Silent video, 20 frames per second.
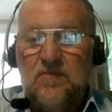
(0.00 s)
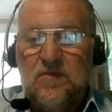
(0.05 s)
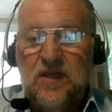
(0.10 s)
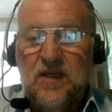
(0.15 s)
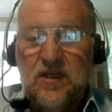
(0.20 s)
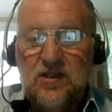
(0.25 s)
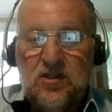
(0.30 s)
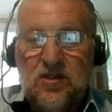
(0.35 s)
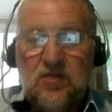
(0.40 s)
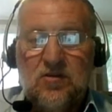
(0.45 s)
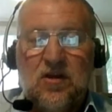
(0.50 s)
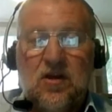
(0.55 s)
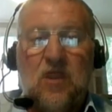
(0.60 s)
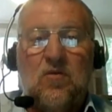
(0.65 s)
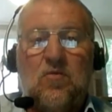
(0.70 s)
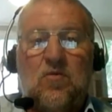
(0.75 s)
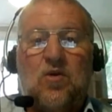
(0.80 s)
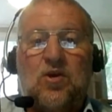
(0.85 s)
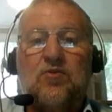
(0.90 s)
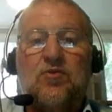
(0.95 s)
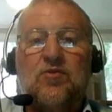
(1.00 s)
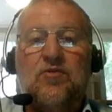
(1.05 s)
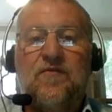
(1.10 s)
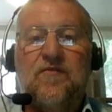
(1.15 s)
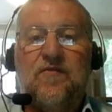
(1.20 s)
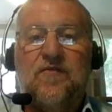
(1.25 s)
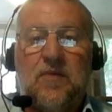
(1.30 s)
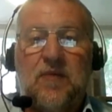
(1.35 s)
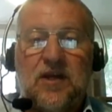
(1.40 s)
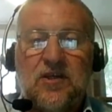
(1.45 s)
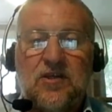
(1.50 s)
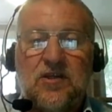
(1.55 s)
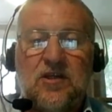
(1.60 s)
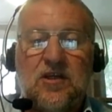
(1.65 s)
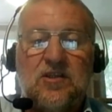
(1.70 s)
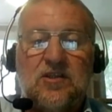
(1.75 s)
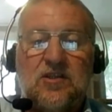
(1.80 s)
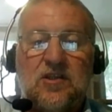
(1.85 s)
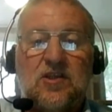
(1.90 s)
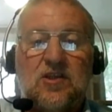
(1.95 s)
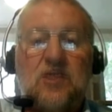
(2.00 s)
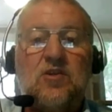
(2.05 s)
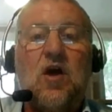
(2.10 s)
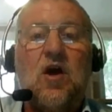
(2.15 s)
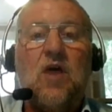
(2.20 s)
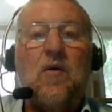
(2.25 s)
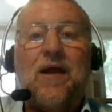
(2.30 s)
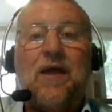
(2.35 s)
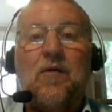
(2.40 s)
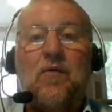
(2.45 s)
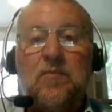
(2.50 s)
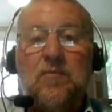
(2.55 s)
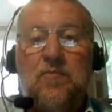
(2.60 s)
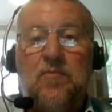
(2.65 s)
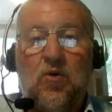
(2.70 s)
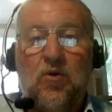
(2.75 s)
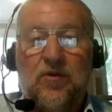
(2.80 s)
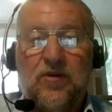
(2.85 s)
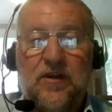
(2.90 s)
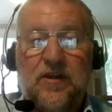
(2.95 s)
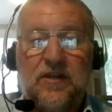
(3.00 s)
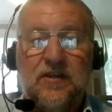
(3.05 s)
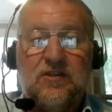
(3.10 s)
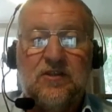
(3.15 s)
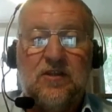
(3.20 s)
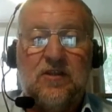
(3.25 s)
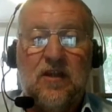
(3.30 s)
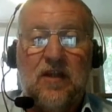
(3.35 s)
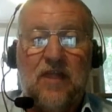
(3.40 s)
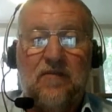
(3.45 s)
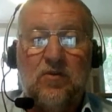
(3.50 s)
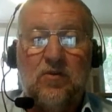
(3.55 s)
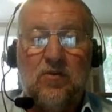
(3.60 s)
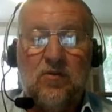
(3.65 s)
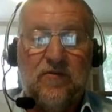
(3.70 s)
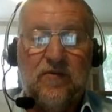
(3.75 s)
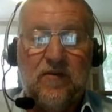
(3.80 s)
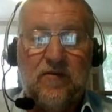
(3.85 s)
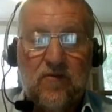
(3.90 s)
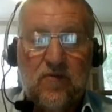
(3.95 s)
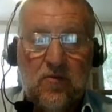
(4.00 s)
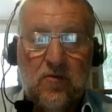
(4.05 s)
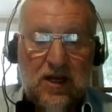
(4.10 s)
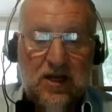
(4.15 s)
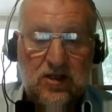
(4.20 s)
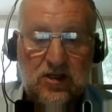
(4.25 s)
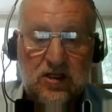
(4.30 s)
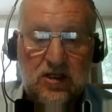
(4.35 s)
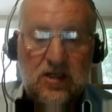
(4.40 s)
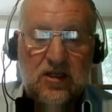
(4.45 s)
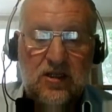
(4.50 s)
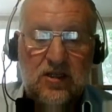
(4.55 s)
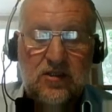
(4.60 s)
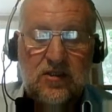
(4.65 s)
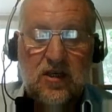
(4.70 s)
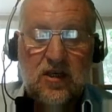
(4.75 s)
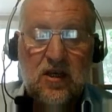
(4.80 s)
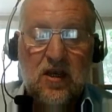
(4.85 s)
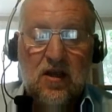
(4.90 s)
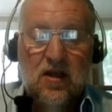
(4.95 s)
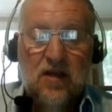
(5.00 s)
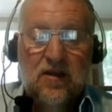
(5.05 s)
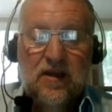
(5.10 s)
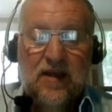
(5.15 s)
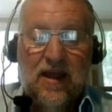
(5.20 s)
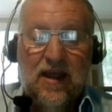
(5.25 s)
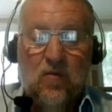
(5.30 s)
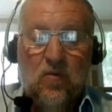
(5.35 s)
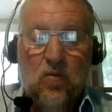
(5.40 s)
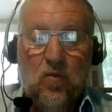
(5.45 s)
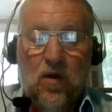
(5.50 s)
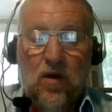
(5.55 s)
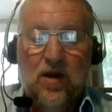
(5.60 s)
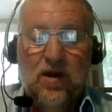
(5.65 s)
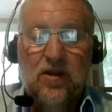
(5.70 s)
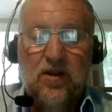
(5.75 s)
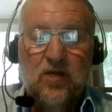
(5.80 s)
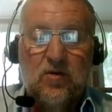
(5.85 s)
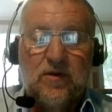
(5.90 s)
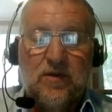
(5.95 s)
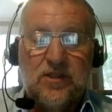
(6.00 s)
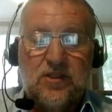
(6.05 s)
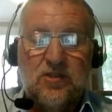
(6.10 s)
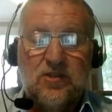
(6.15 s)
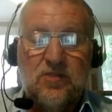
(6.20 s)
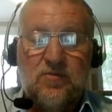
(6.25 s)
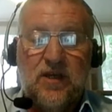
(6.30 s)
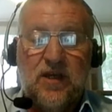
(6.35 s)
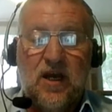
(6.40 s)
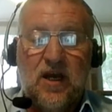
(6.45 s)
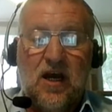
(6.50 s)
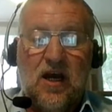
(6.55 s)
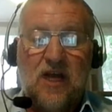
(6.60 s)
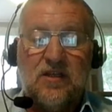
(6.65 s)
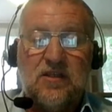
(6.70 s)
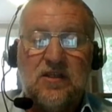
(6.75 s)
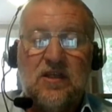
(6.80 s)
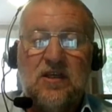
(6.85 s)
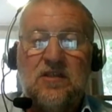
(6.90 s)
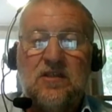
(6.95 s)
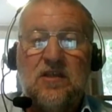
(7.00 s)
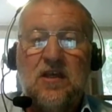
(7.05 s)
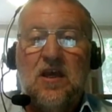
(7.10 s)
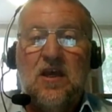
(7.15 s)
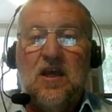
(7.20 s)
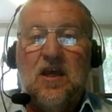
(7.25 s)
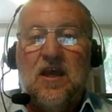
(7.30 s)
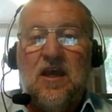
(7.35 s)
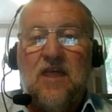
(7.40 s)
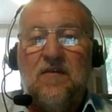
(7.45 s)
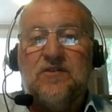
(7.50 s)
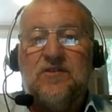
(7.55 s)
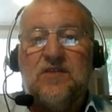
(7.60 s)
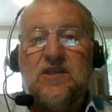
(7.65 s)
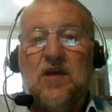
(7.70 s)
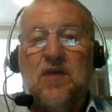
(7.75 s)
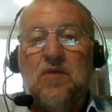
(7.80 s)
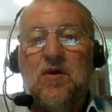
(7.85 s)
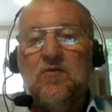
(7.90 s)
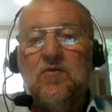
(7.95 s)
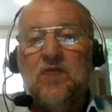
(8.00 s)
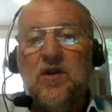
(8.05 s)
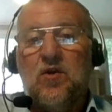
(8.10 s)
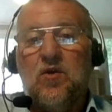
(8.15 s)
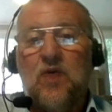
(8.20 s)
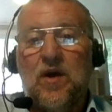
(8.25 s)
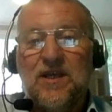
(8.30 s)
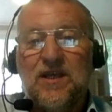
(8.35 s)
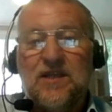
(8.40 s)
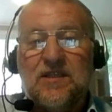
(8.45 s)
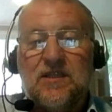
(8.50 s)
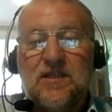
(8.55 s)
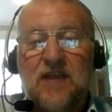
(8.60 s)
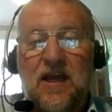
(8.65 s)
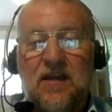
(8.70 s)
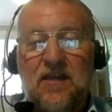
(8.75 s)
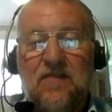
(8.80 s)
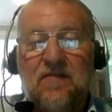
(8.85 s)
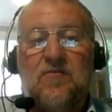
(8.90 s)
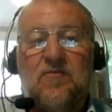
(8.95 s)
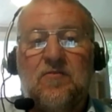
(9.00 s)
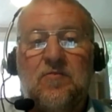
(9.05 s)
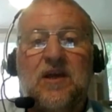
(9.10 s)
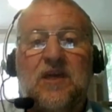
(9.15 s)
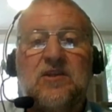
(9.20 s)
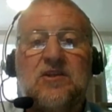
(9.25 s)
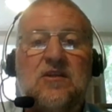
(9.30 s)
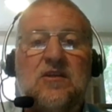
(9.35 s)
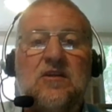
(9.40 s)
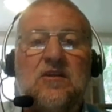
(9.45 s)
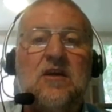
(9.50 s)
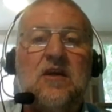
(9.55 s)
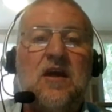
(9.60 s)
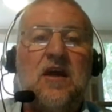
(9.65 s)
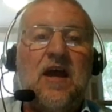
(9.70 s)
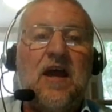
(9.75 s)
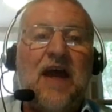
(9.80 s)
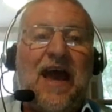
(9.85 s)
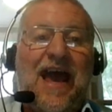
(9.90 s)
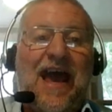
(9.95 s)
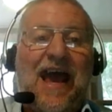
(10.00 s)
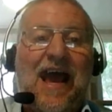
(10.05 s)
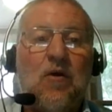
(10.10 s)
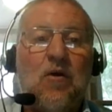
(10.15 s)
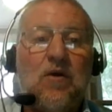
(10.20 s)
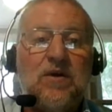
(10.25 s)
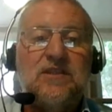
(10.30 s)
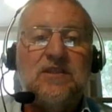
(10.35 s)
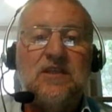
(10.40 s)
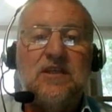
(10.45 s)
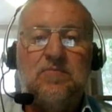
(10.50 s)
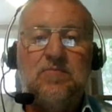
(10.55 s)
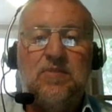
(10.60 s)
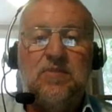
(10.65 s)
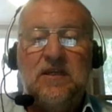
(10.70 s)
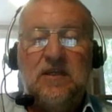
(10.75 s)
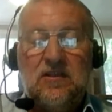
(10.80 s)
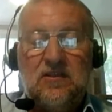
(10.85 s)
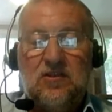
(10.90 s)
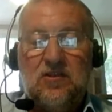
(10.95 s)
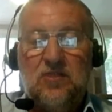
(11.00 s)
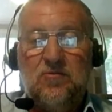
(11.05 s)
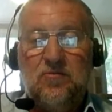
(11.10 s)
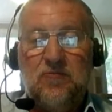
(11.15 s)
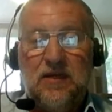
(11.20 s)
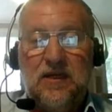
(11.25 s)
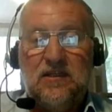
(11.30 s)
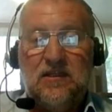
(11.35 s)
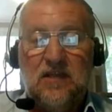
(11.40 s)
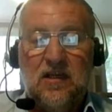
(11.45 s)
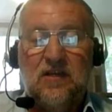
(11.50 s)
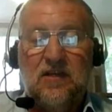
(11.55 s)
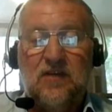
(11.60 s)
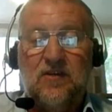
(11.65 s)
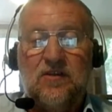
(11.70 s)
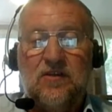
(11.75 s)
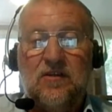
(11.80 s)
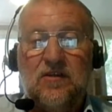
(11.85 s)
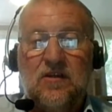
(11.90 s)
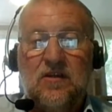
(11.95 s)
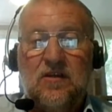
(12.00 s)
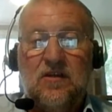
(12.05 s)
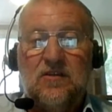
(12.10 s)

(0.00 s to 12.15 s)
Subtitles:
yes, you know what your information is and you know how important each level of information is. Now, one of the questions we ask is, if someone requests that information, how is it to be delivered?